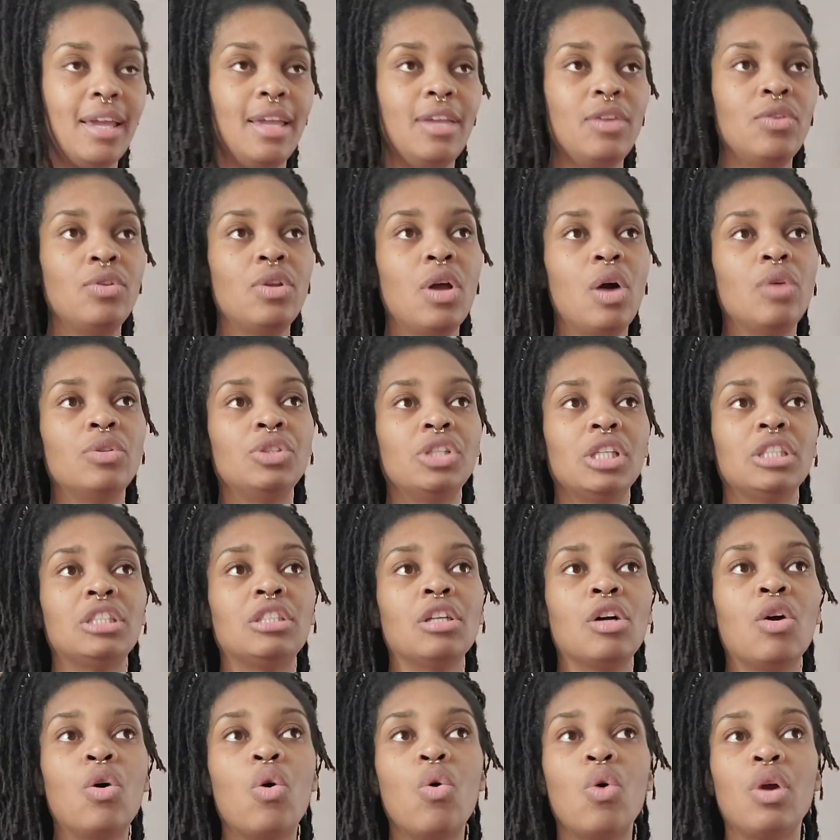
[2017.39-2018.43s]
just
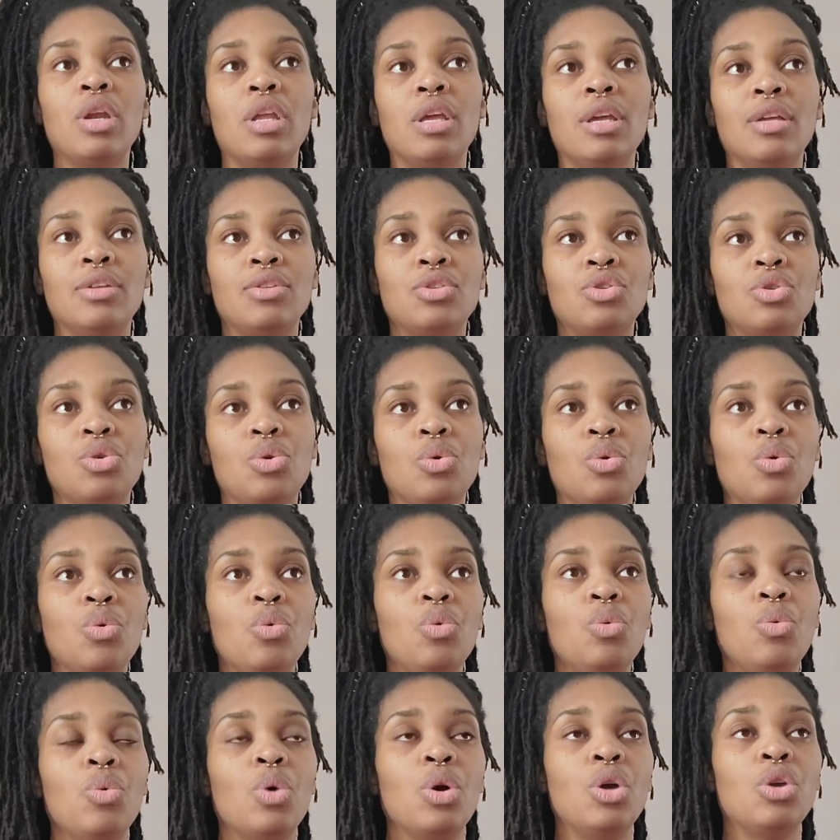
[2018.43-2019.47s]
according
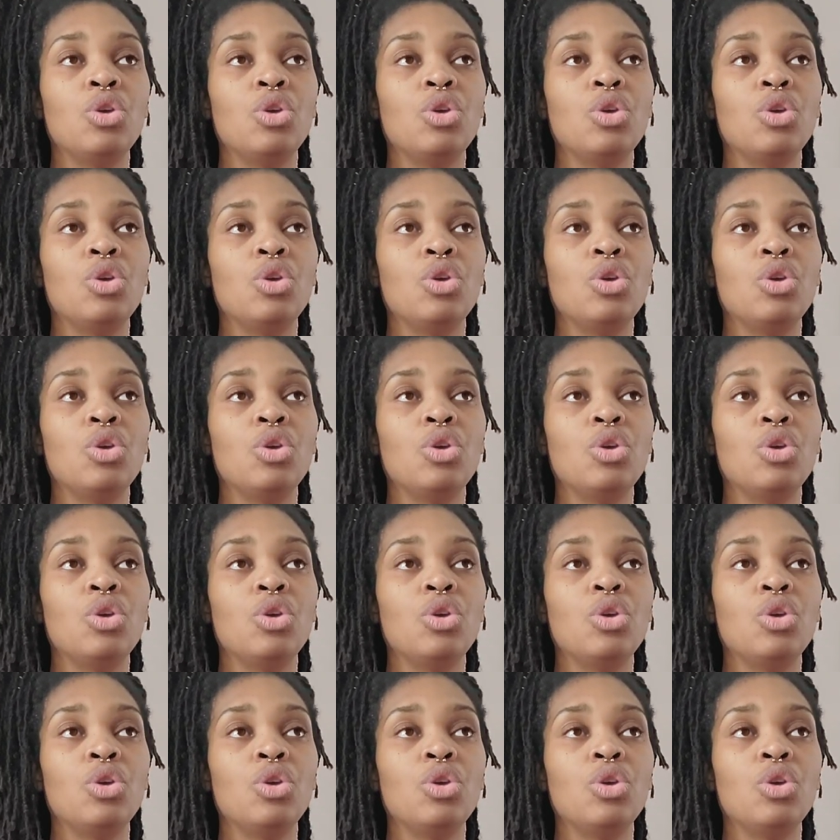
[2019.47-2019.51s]
to